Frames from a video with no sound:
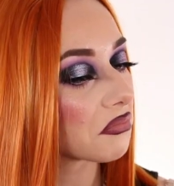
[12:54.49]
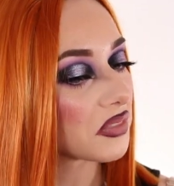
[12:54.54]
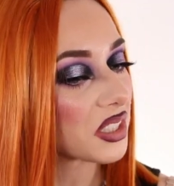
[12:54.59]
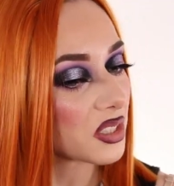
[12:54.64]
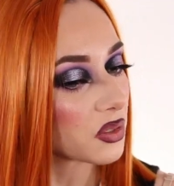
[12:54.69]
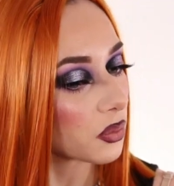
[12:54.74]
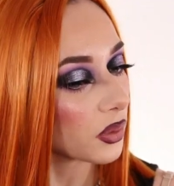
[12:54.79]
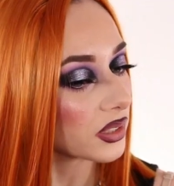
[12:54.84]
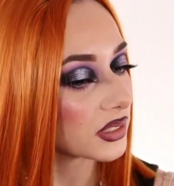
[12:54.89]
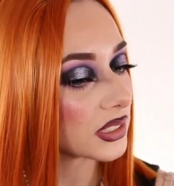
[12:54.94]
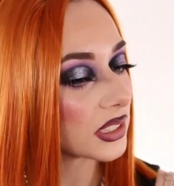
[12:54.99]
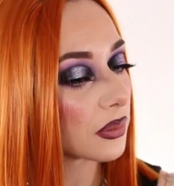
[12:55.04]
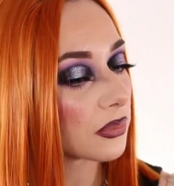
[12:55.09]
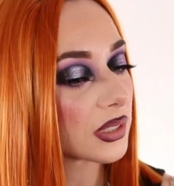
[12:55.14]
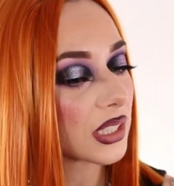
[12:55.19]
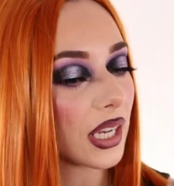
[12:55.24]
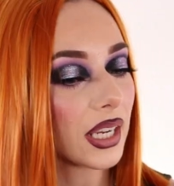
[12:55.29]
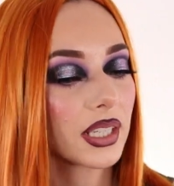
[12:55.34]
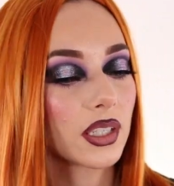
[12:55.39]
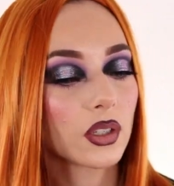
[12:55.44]
this one
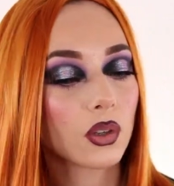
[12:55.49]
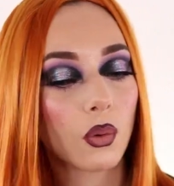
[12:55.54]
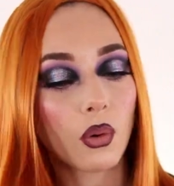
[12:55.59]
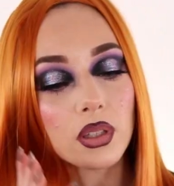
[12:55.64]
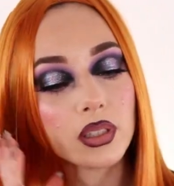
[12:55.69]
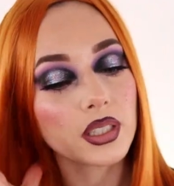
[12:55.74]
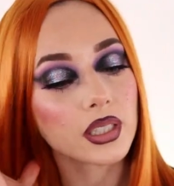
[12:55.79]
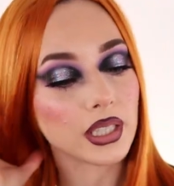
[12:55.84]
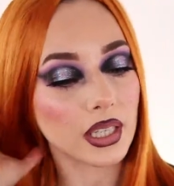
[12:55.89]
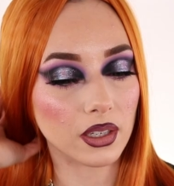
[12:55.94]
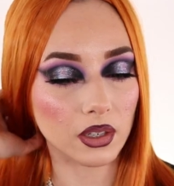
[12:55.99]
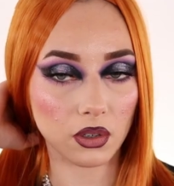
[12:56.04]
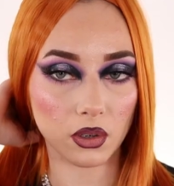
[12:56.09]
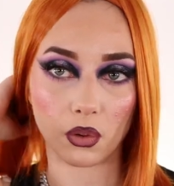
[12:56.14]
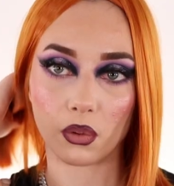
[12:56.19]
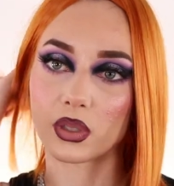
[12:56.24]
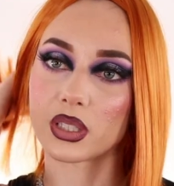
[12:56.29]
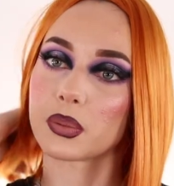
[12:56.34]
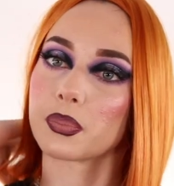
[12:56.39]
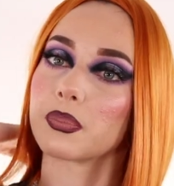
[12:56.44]
seems higher quality. I don't
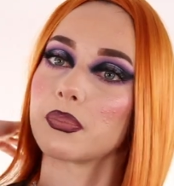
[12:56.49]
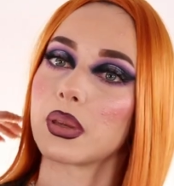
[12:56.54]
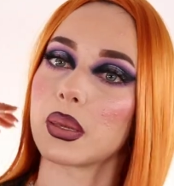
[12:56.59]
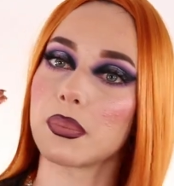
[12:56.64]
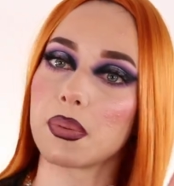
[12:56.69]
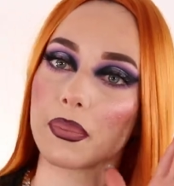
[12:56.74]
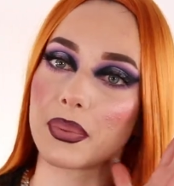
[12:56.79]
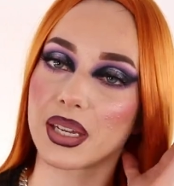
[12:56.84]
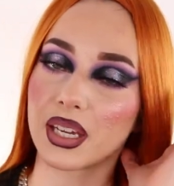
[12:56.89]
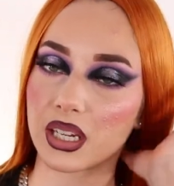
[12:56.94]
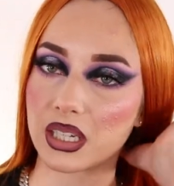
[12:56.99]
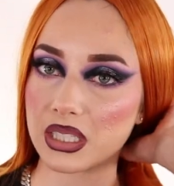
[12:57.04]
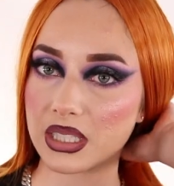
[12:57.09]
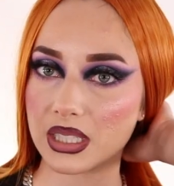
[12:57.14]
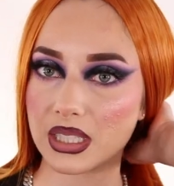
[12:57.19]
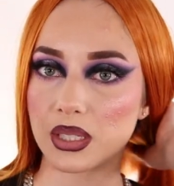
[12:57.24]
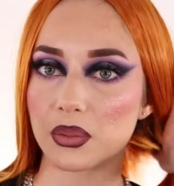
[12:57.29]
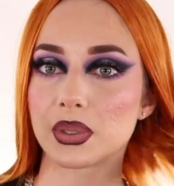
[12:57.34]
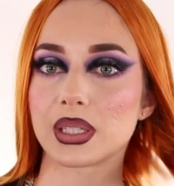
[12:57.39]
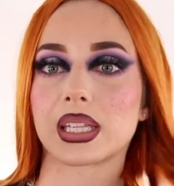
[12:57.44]
know. It's maybe
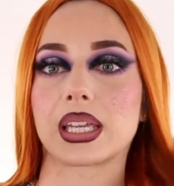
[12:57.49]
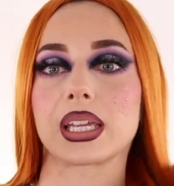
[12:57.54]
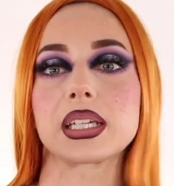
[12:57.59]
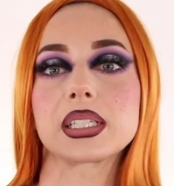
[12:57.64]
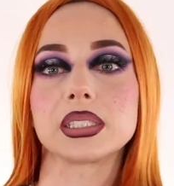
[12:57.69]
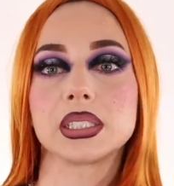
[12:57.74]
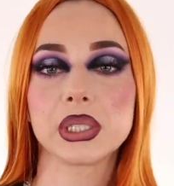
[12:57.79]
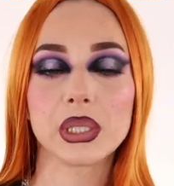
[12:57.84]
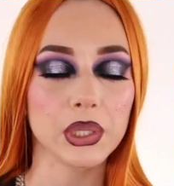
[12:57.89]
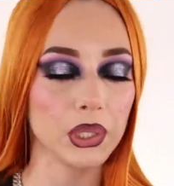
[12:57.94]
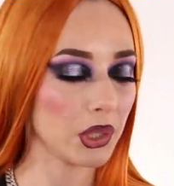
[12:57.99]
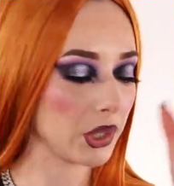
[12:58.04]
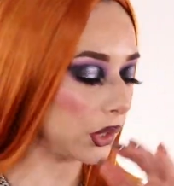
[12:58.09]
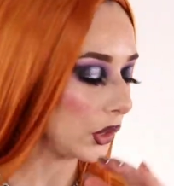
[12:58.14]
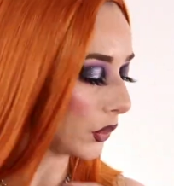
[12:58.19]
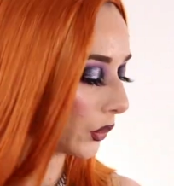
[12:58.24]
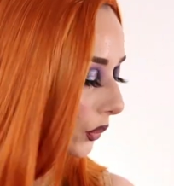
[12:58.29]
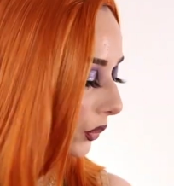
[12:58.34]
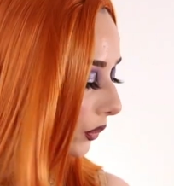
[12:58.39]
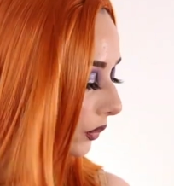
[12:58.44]
because they were like,
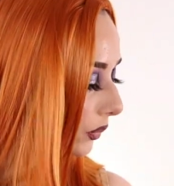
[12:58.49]
ooh.